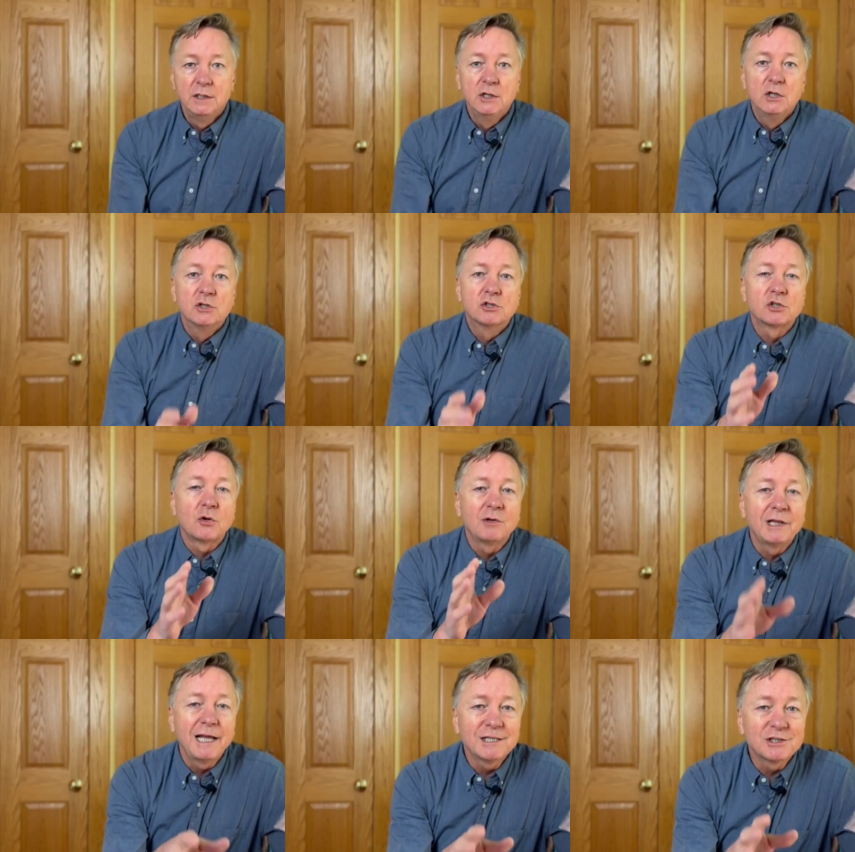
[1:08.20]

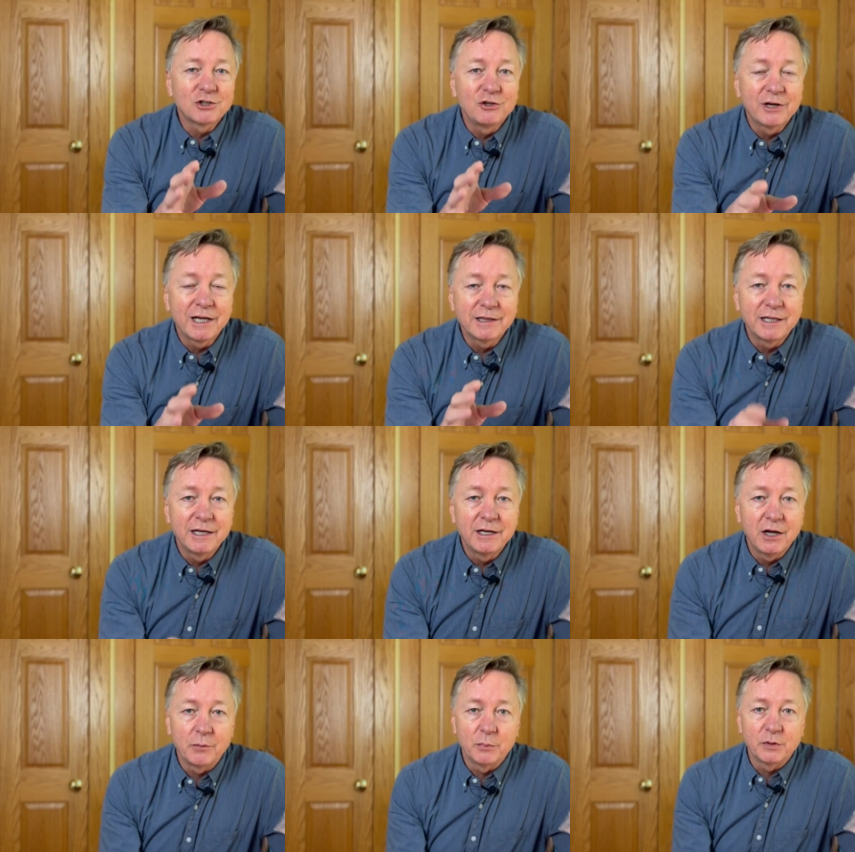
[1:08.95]
So let's look at the
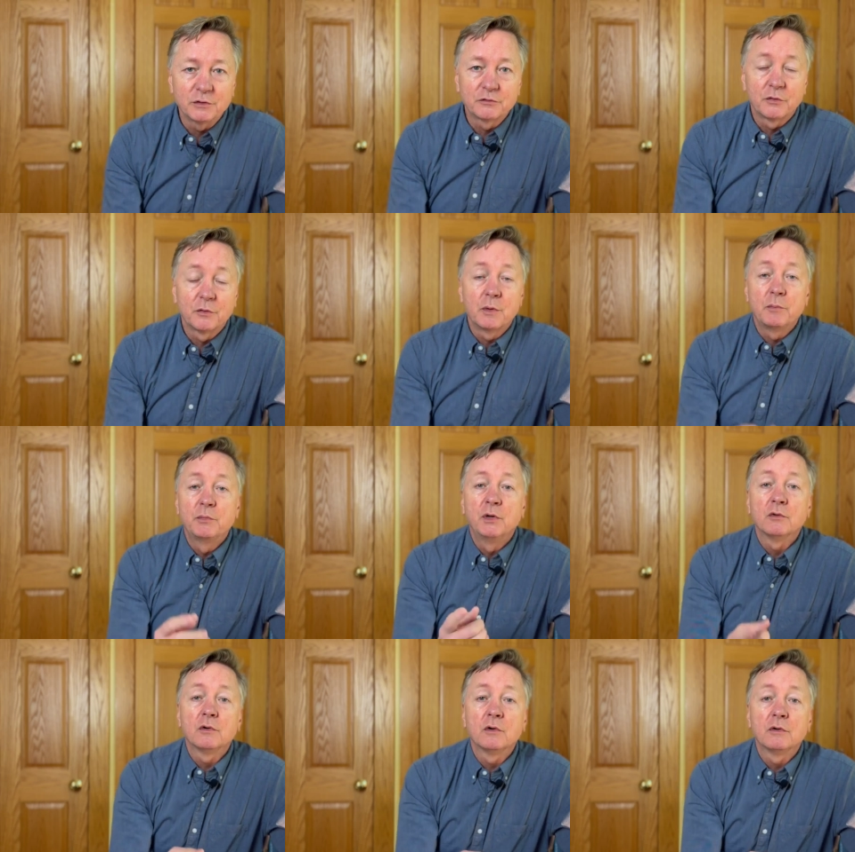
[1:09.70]
numbers from the
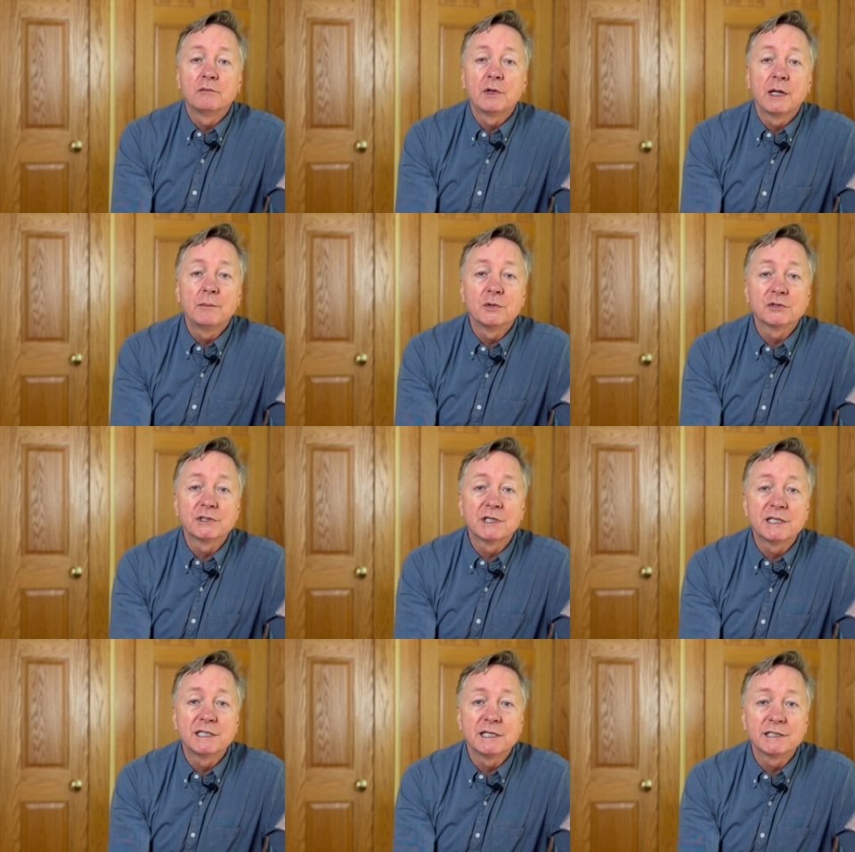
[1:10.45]
Bureau of Labor
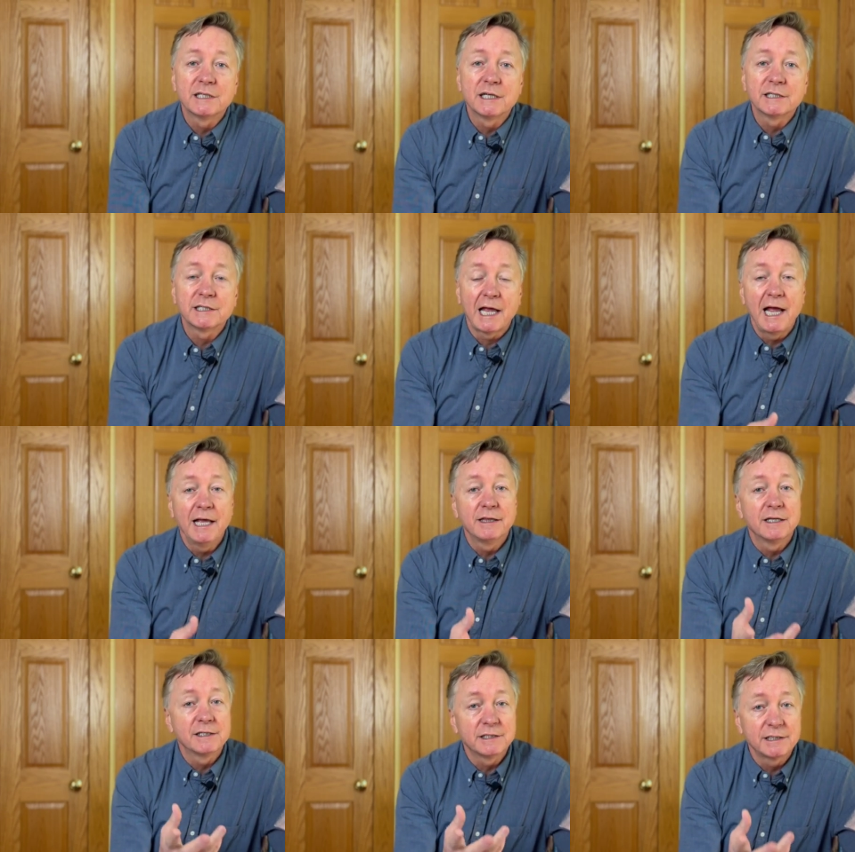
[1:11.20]
Statistics
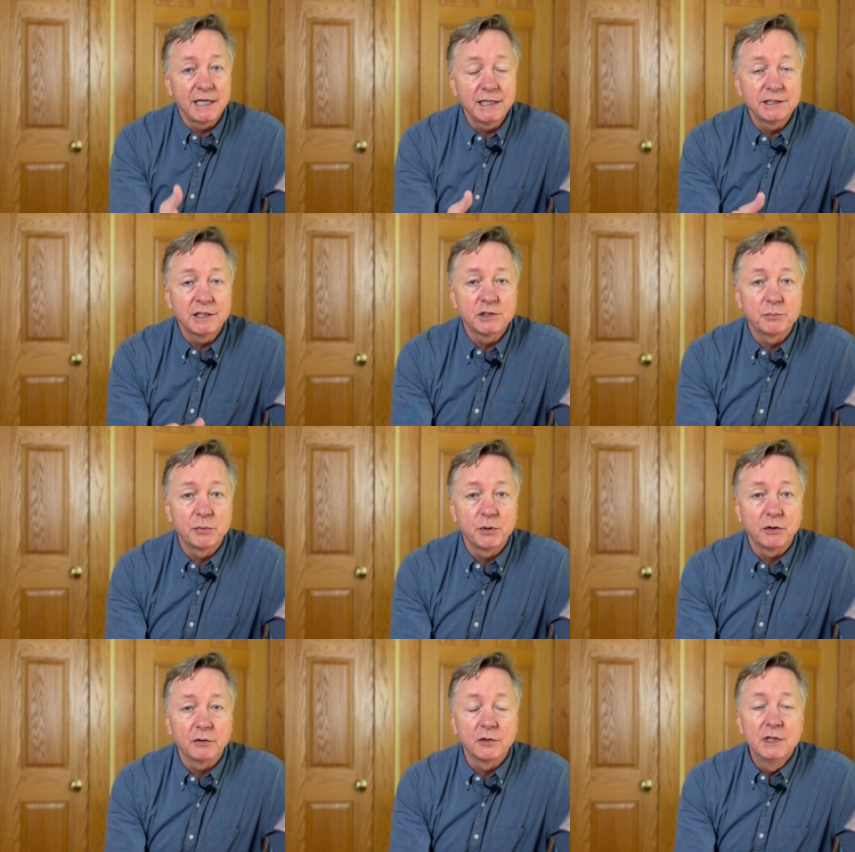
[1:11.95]
and the Census
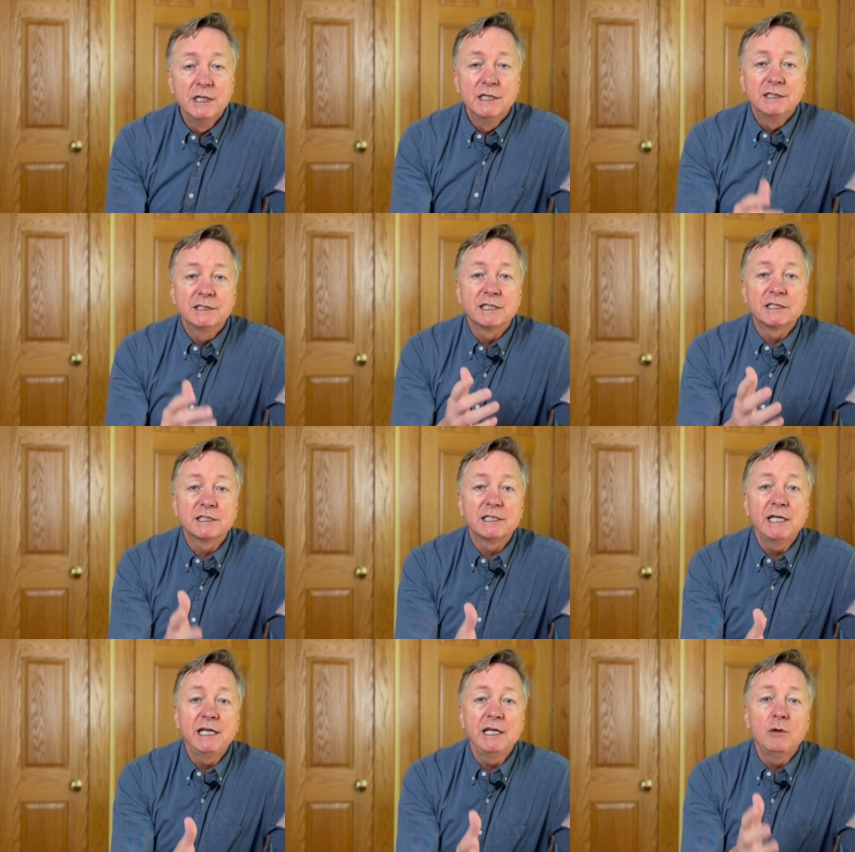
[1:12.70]
Bureau to
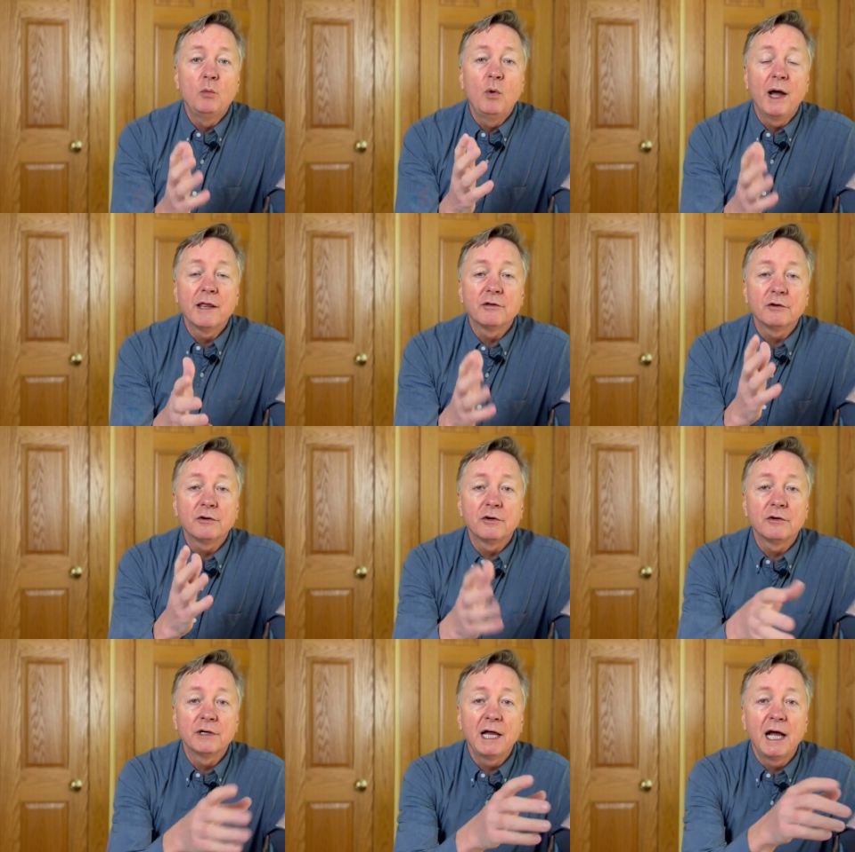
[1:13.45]
see whether
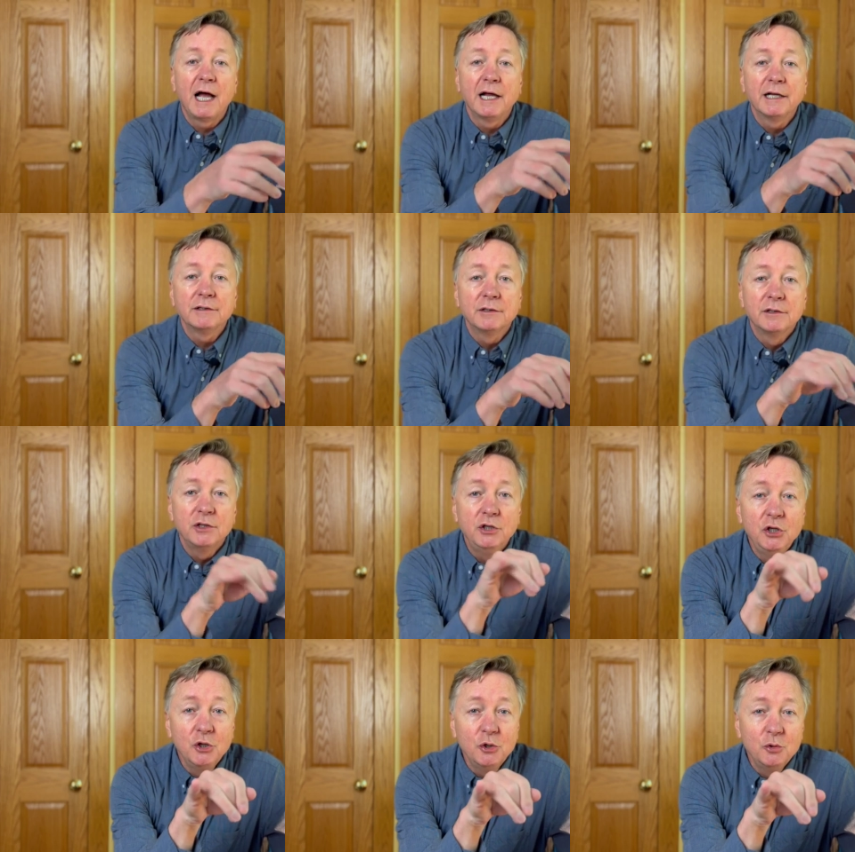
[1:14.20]
or not
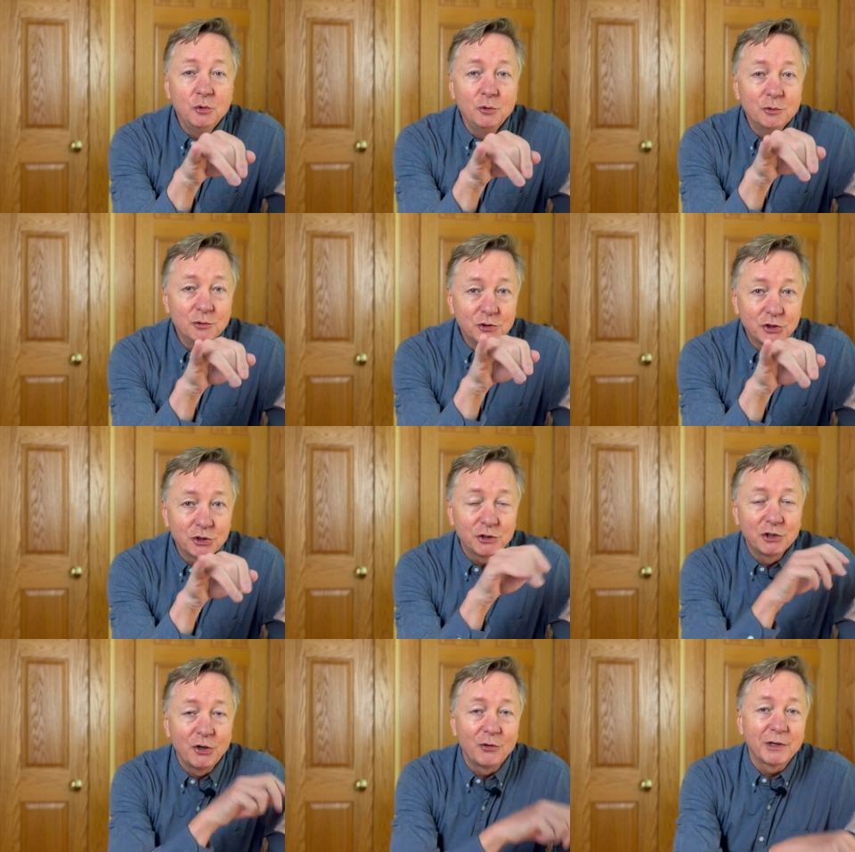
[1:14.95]
you
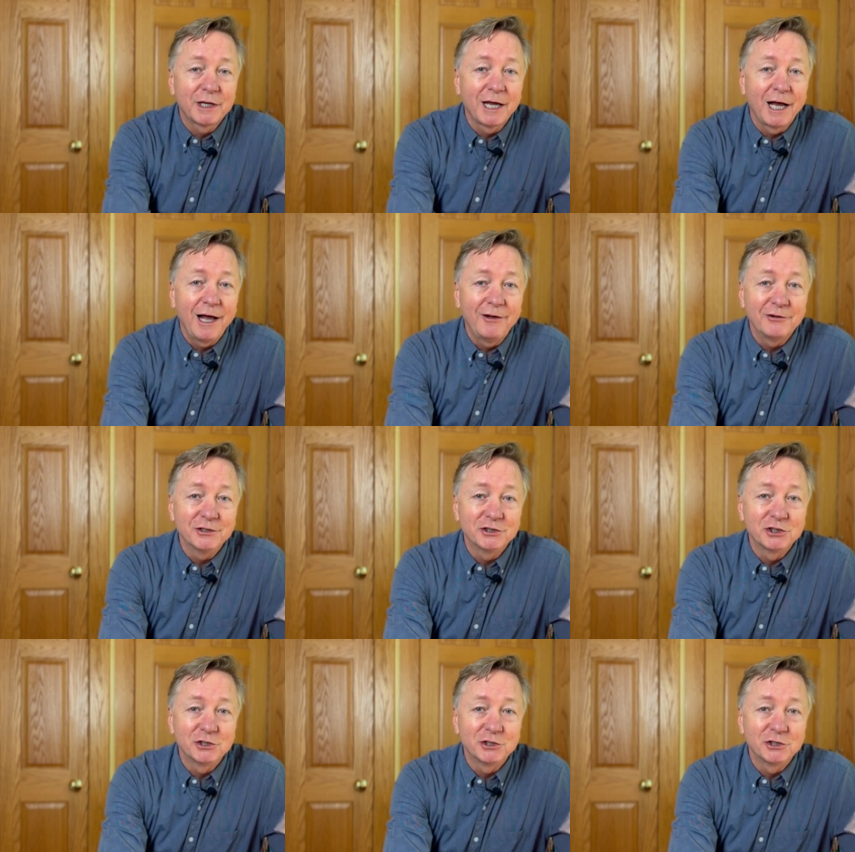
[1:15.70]
should go to college.